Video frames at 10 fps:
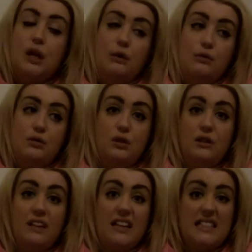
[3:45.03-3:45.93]
So
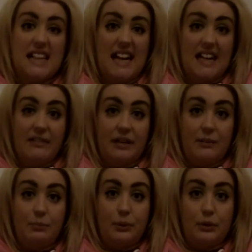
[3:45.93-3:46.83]
sort of like a
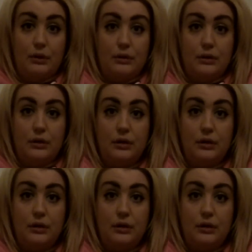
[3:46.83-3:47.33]
diary, but